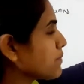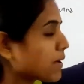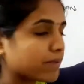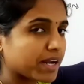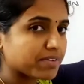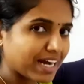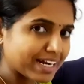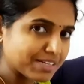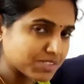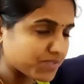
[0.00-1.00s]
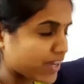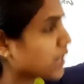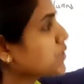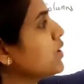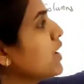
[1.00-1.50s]
number of columns we have
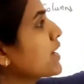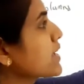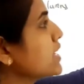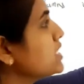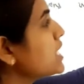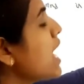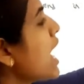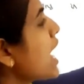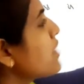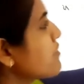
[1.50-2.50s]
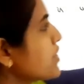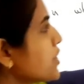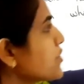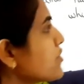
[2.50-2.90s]
to arrange, and we need to